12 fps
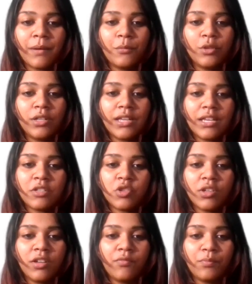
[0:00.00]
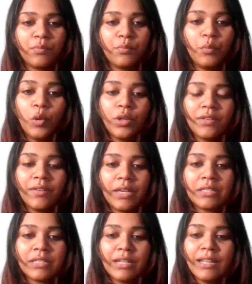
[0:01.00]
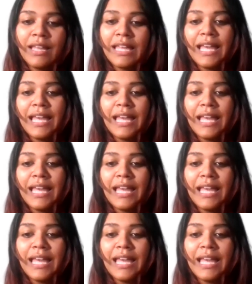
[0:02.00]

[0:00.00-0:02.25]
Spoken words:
communication, and motivation.